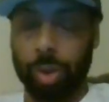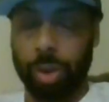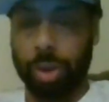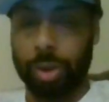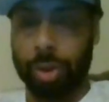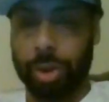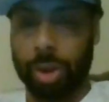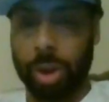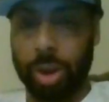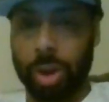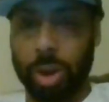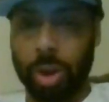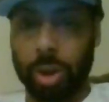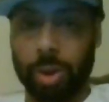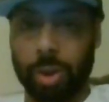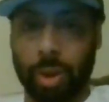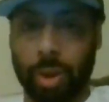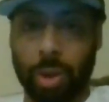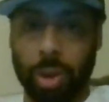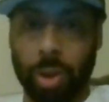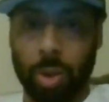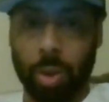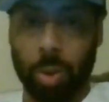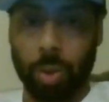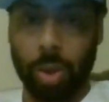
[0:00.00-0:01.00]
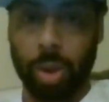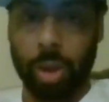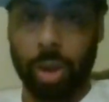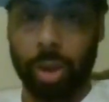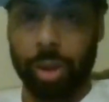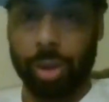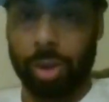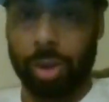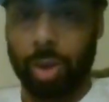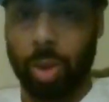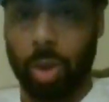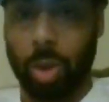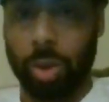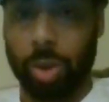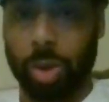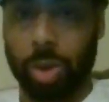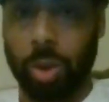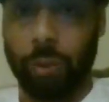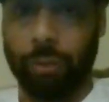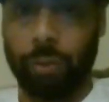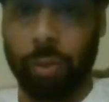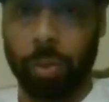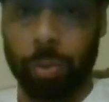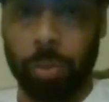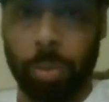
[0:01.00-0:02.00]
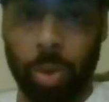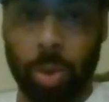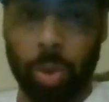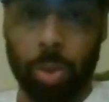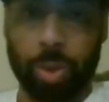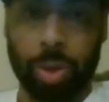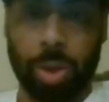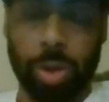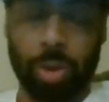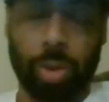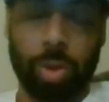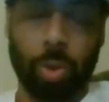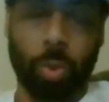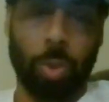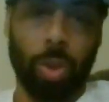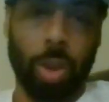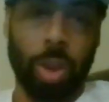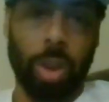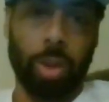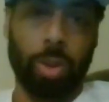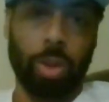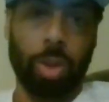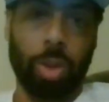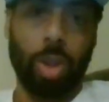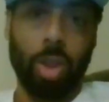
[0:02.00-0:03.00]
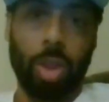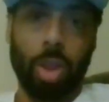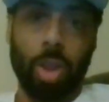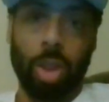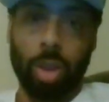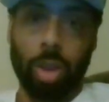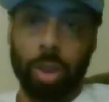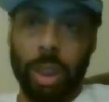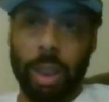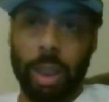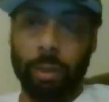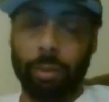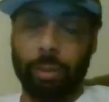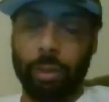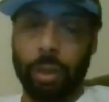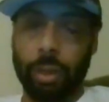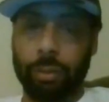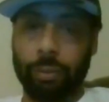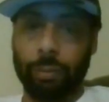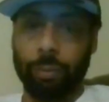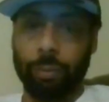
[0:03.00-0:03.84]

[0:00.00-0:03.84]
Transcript: she gets killed and gets tossed off the boat. She's the one that